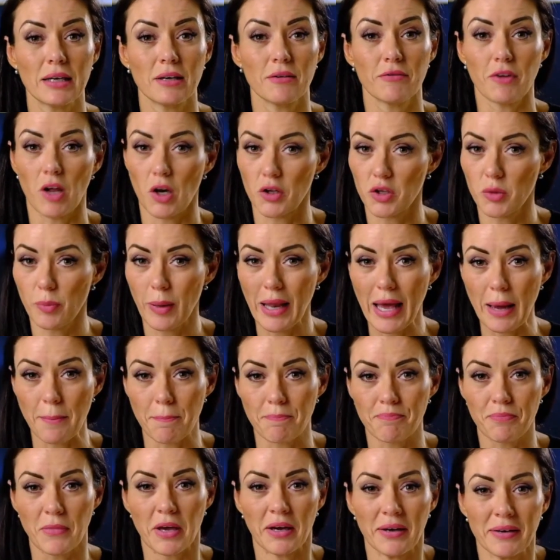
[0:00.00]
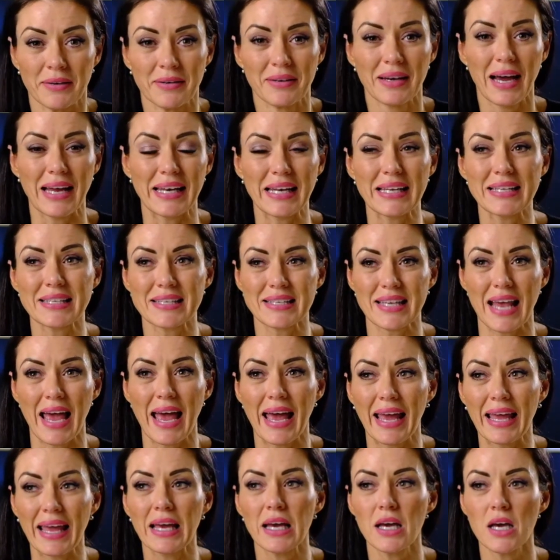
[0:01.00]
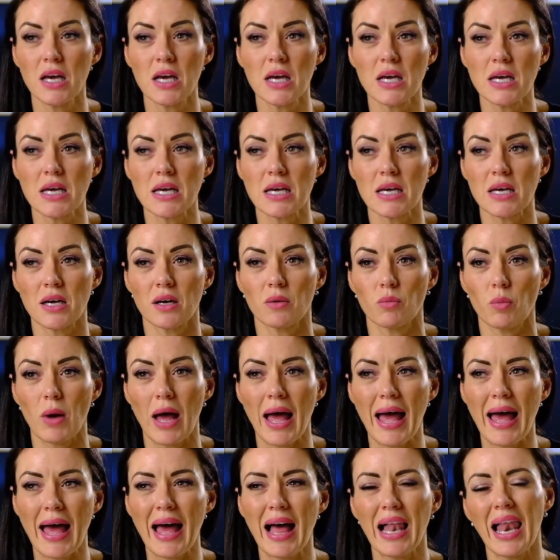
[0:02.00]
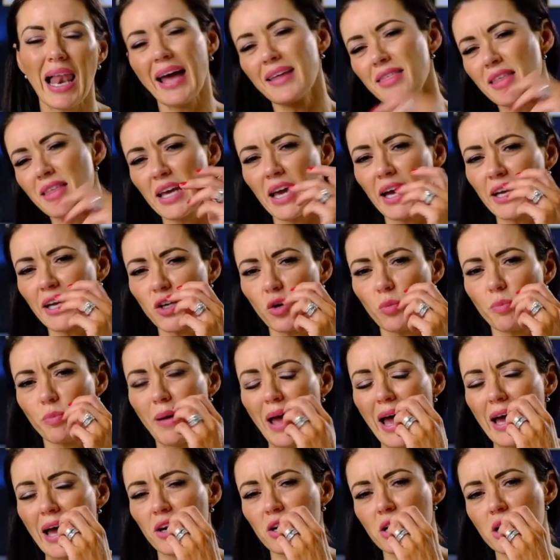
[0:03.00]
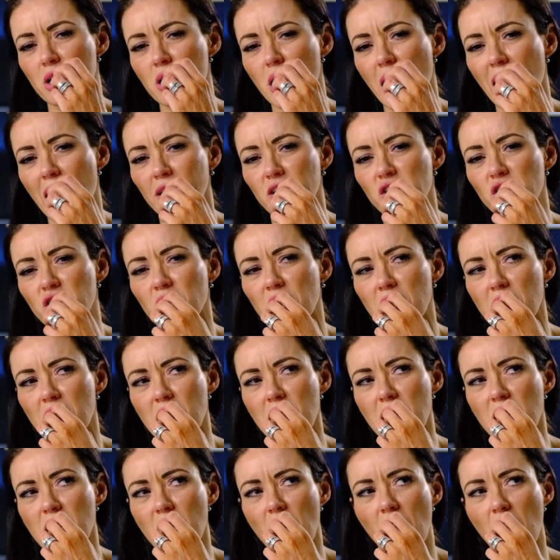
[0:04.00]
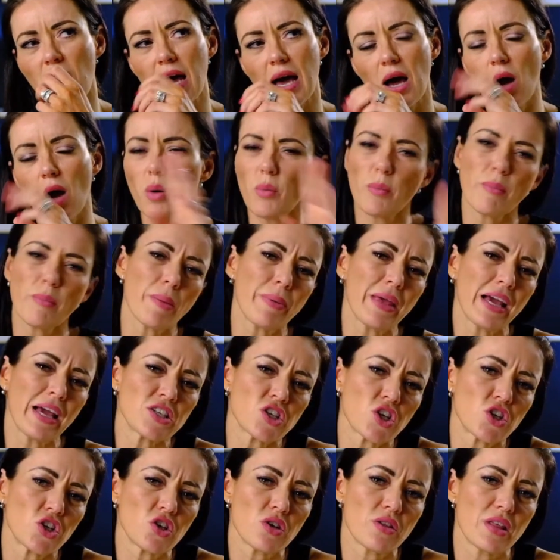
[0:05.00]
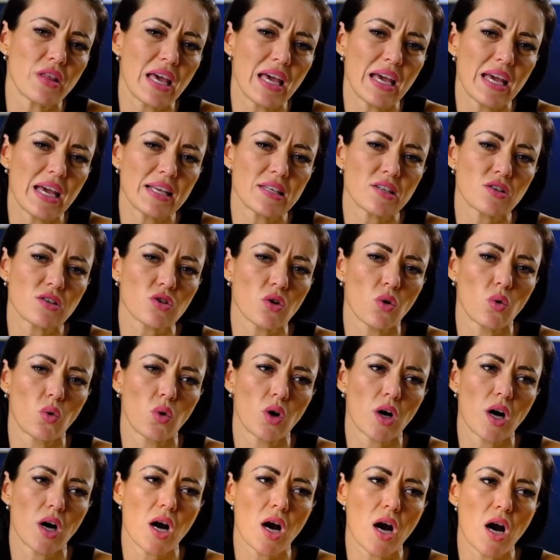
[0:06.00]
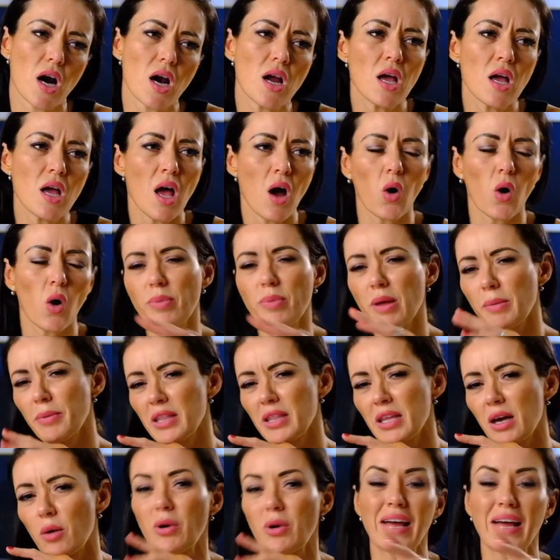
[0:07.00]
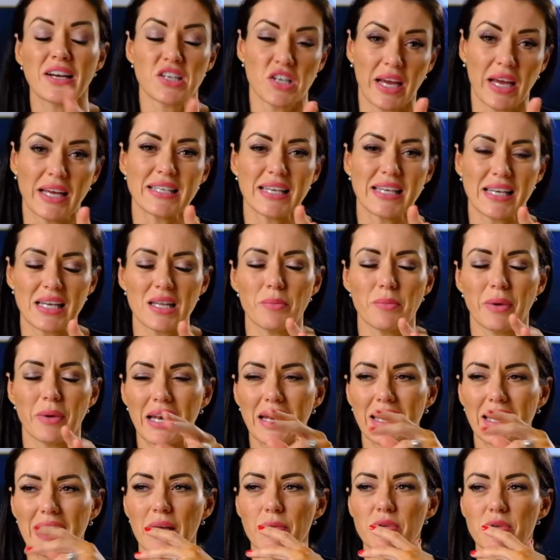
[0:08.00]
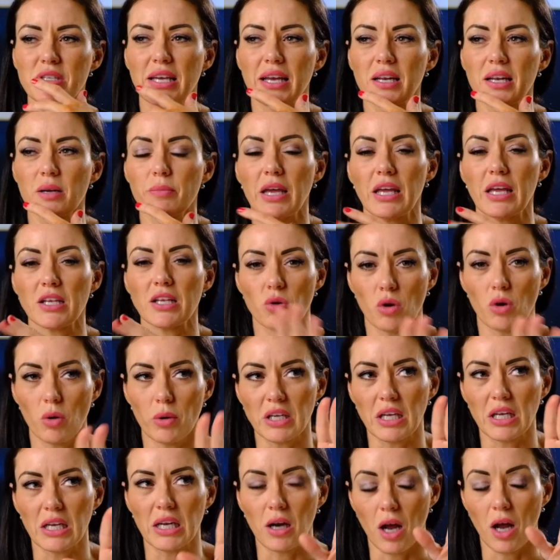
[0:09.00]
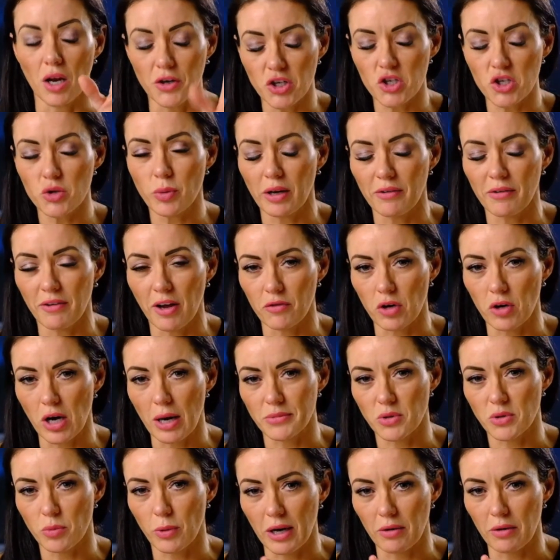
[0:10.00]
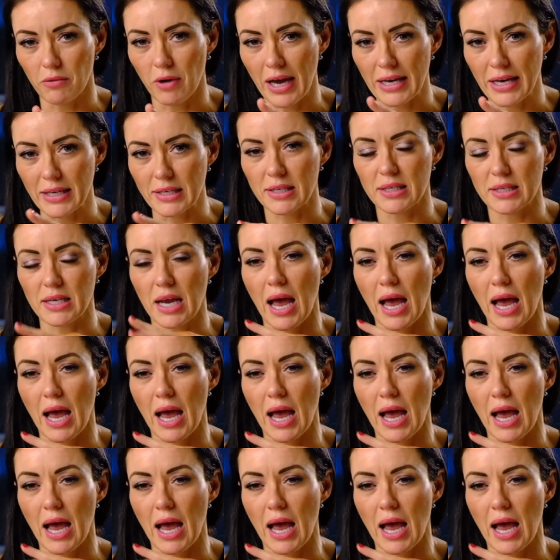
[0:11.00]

Followed the plan. I didn't say, well, I think I know better, actually, or maybe I should do this, or maybe that. Well, actually, I did in the beginning. He would say to me, so I want you to eat 125 grams of white rice